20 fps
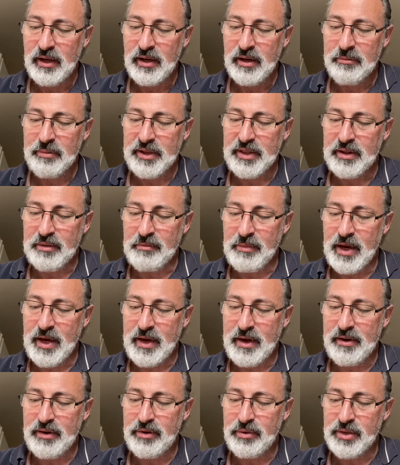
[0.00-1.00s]
But the
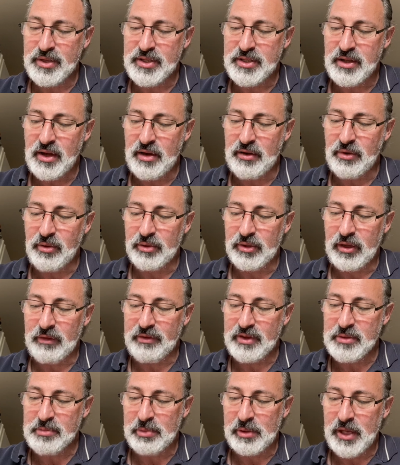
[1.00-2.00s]
man who has thought only of
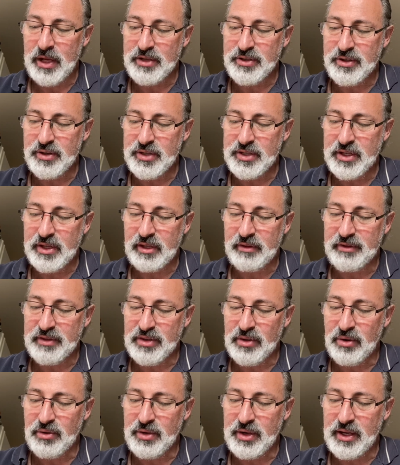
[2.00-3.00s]
his pleasures and of his
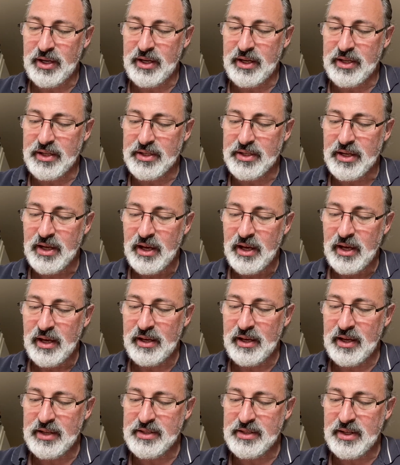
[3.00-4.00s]
own ease, and
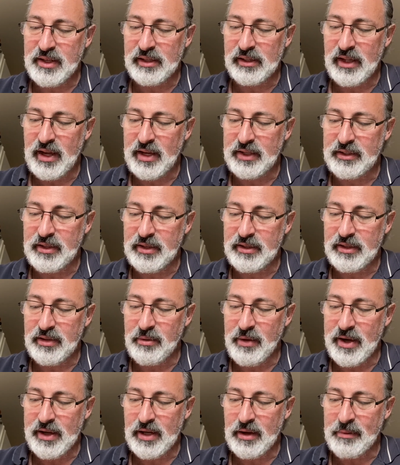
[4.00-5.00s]
has neglected to
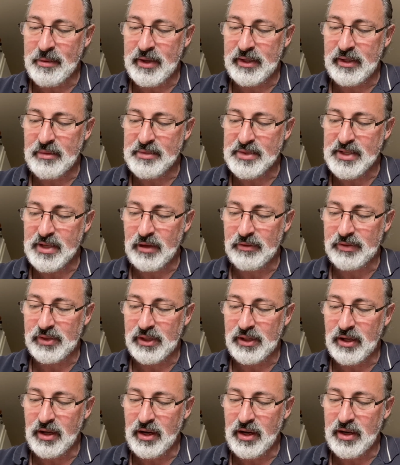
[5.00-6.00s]
recommend himself to
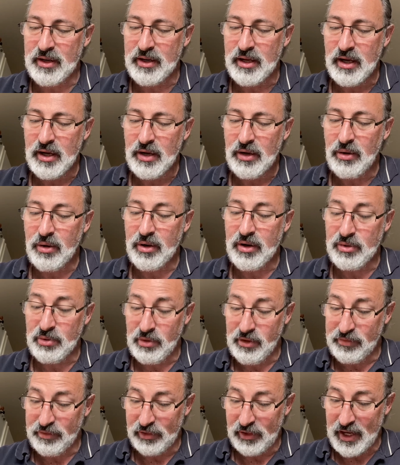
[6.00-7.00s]
God, or to
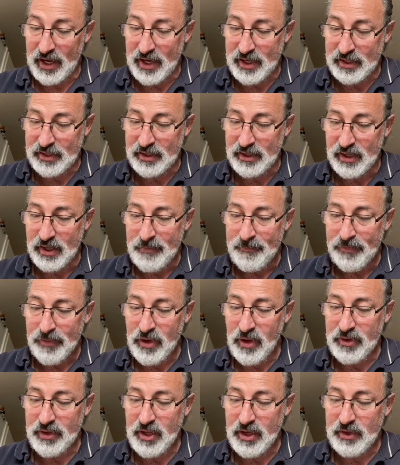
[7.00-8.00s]
reflect
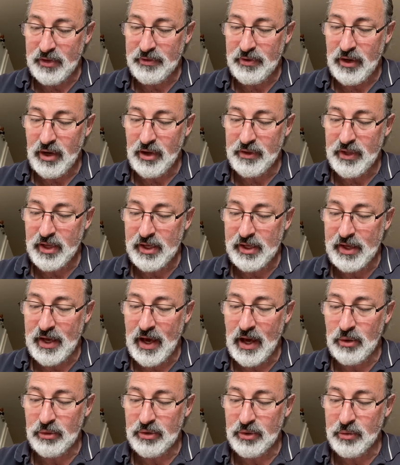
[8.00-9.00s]
on the, on the
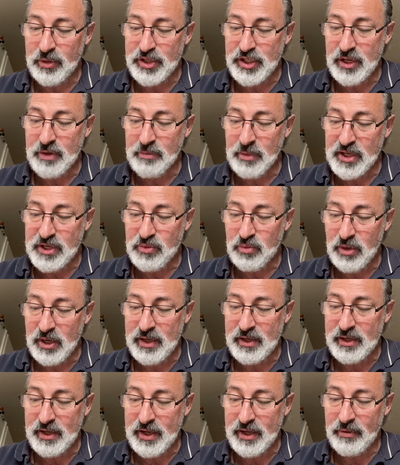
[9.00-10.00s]
account which he must
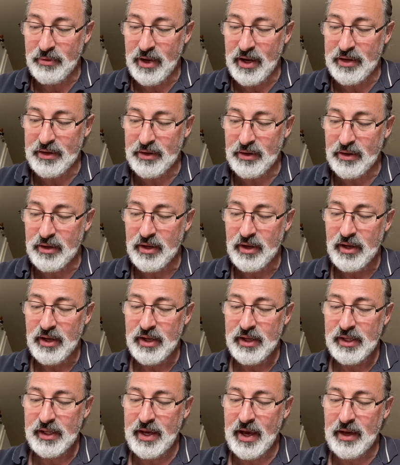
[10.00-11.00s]
one day render,
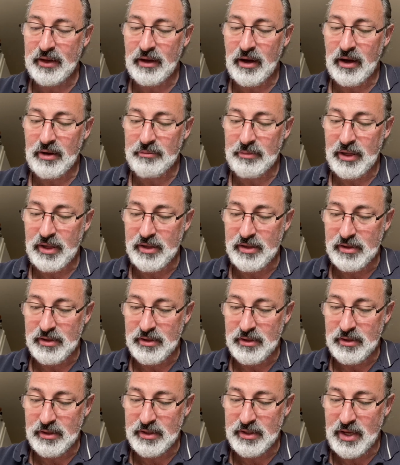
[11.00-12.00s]
cannot meet
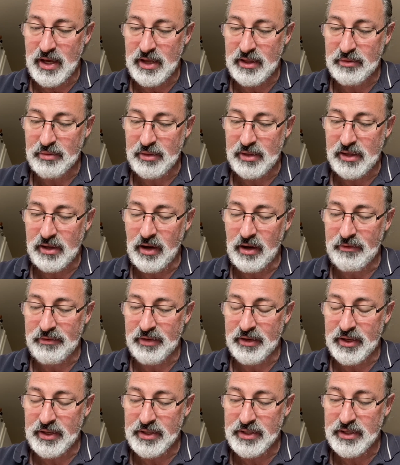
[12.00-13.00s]
death with
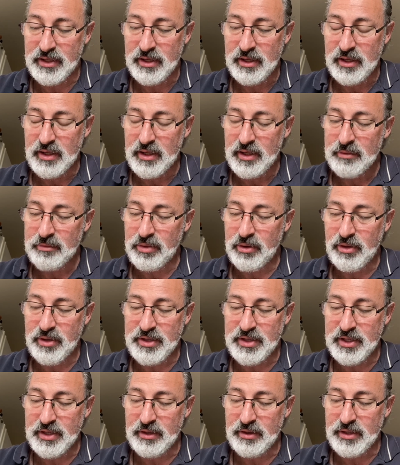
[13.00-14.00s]
confidence. Poor
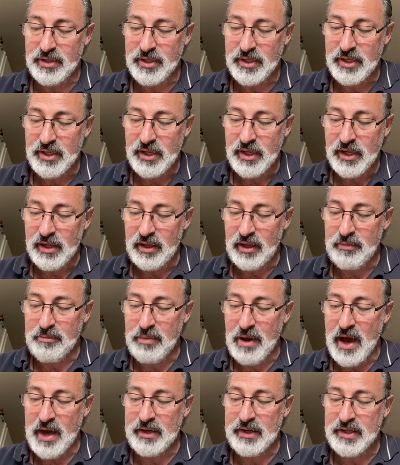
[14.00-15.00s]
sinners, they
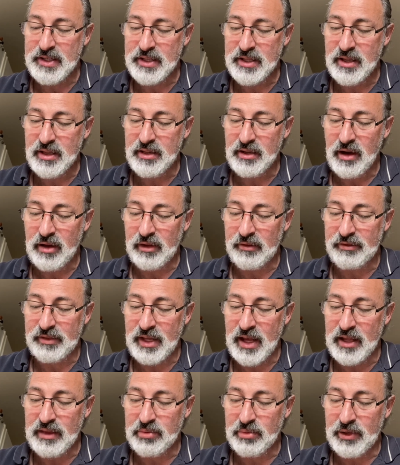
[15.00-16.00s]
banish the thought of
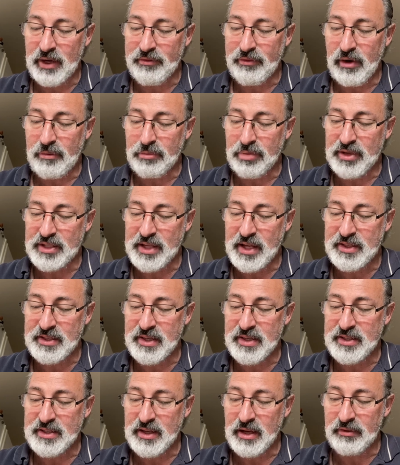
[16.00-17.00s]
death whenever it presents
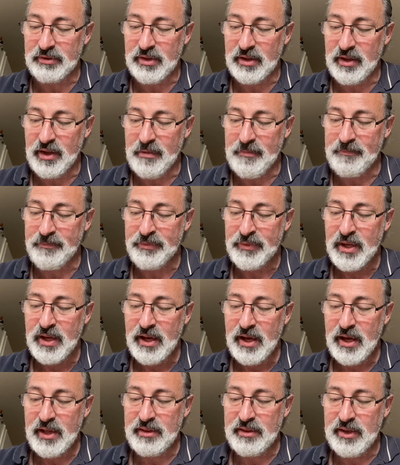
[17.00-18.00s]
itself to them,
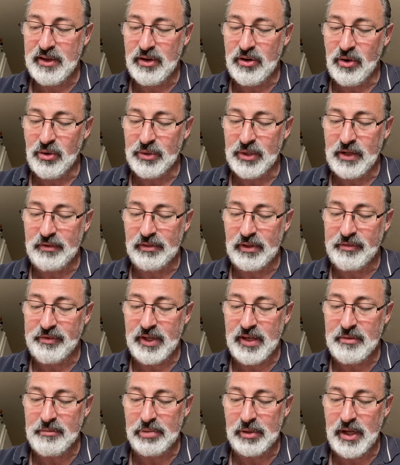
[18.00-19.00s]
and think only of
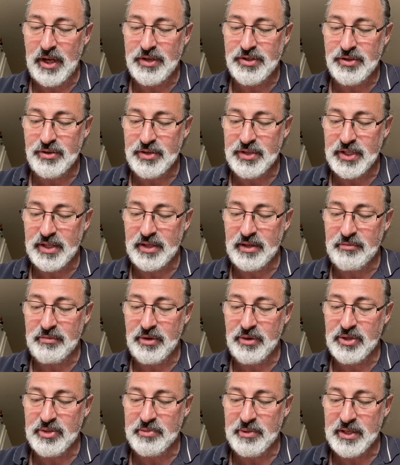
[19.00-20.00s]
living in pleasures and
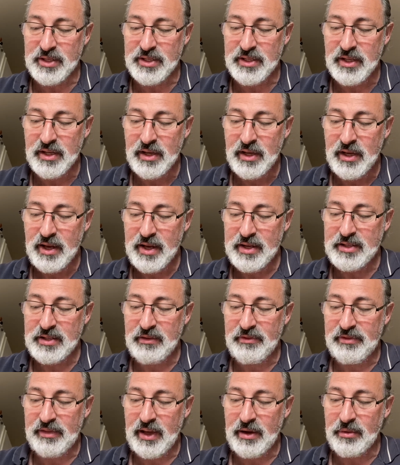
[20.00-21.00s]
amusements, as
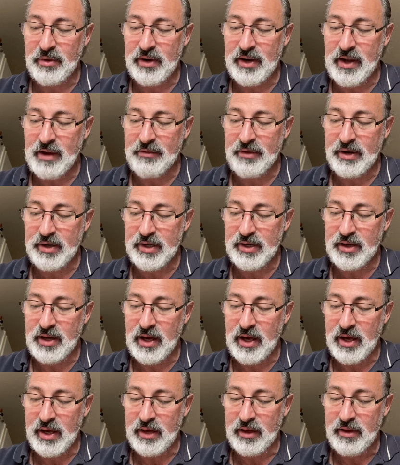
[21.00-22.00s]
if they were never to
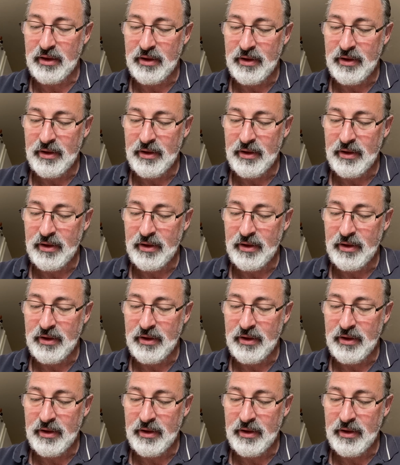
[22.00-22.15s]
die.